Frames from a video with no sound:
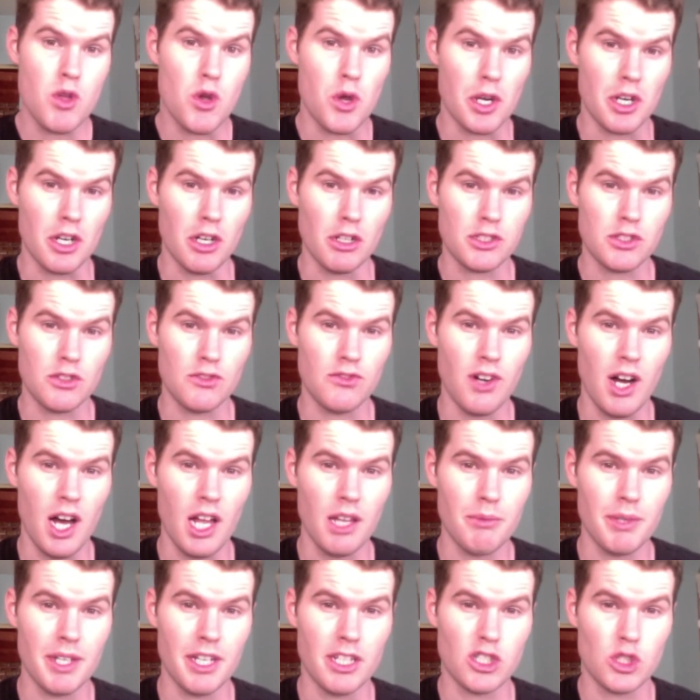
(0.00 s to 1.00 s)
You can also
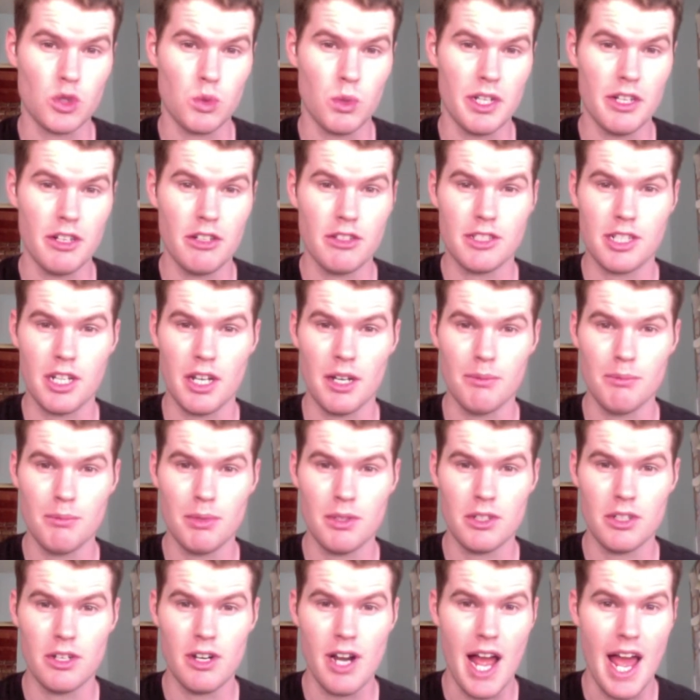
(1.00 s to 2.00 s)
follow me on Twitter,
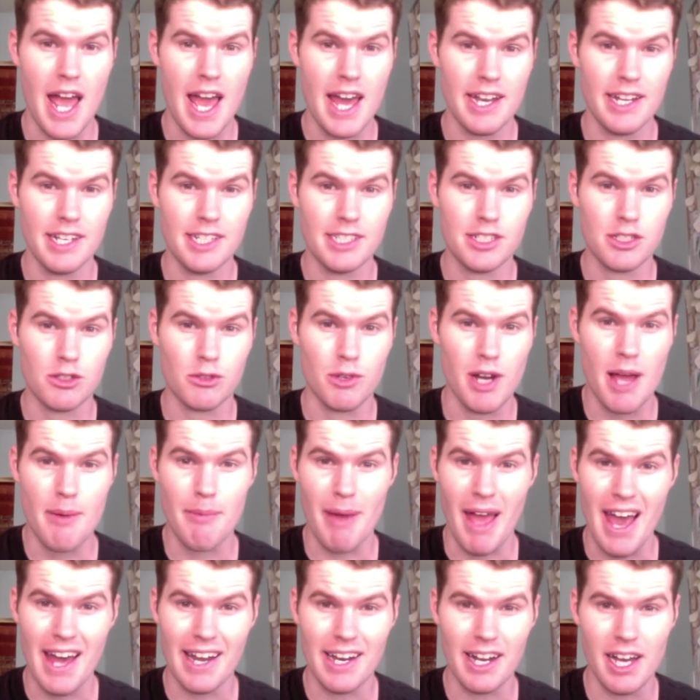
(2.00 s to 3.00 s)
Tumblr, and Instagram
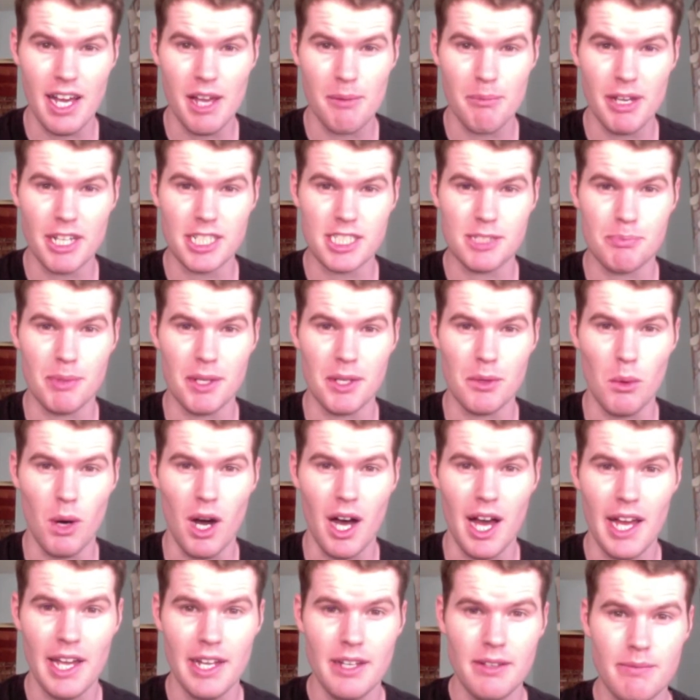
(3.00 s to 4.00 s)
at
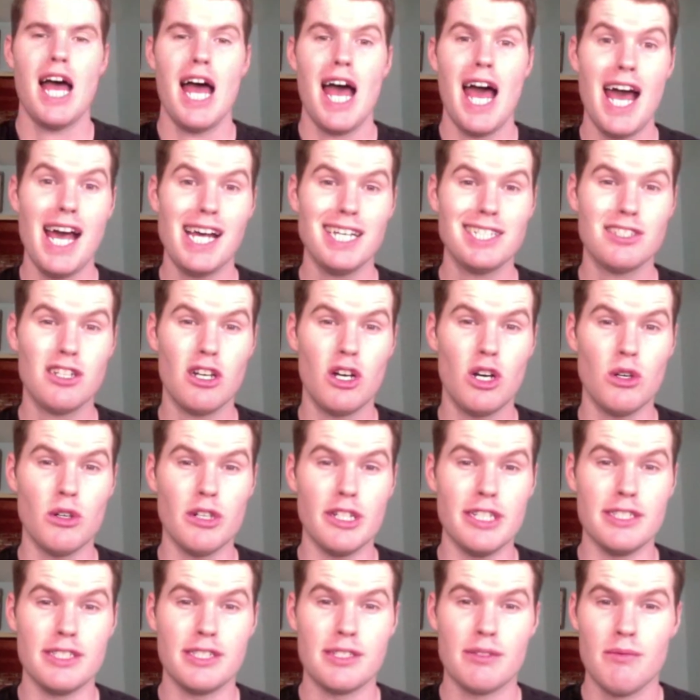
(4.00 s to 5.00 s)
iamHBY. As
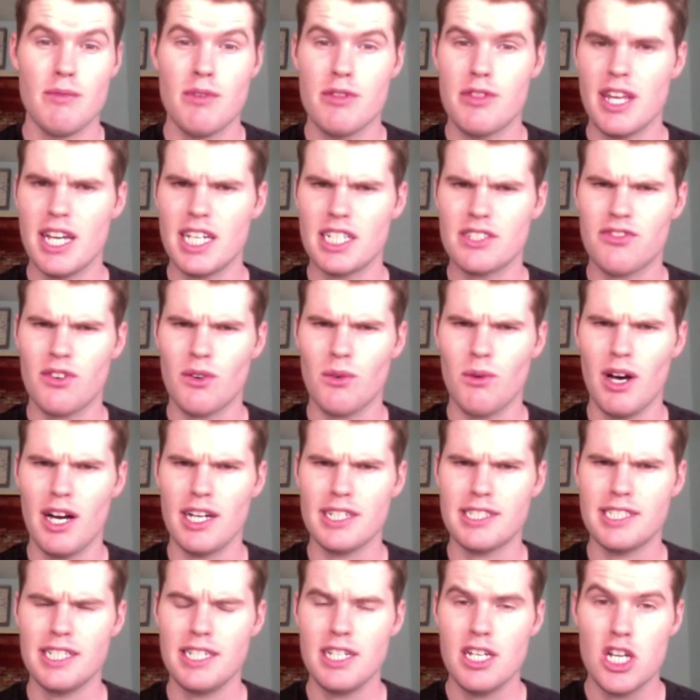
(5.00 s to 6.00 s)
always, thanks for
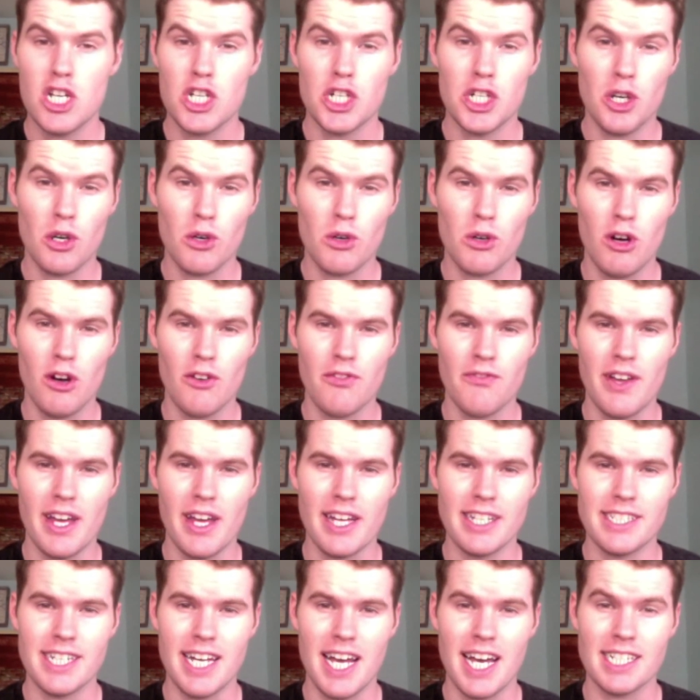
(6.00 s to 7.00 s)
watching, you're all
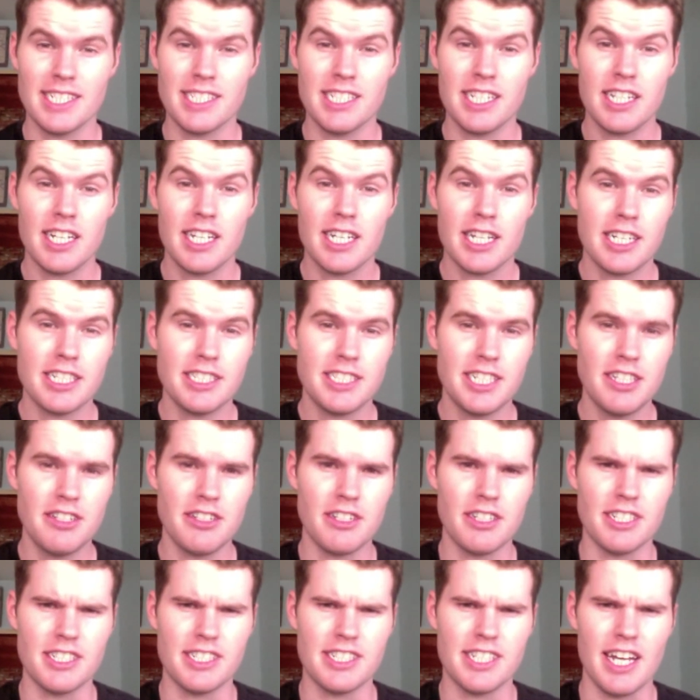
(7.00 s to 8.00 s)
fantastic, continue
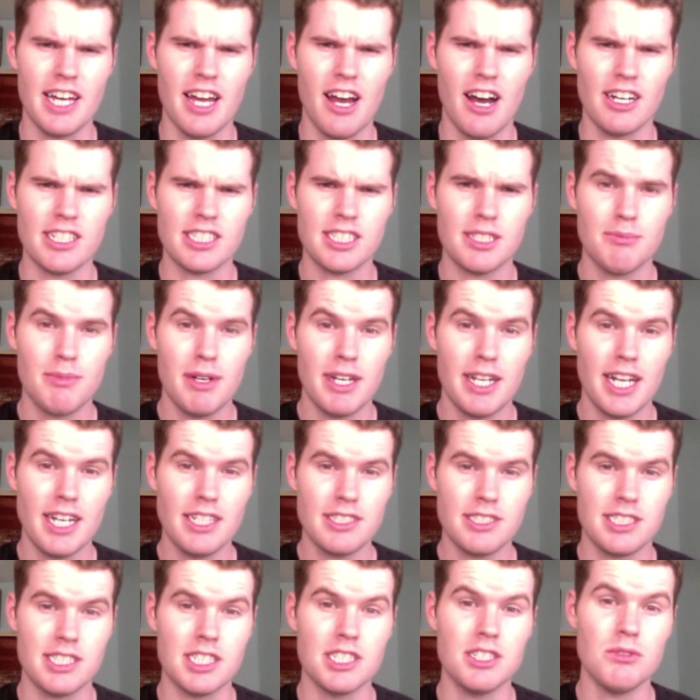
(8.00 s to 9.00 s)
to stay awesome, and
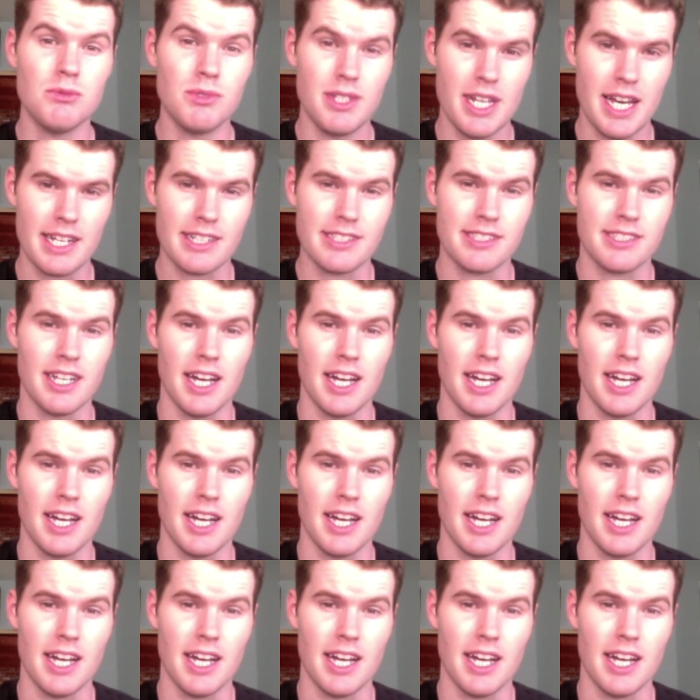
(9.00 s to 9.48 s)
I'll see you next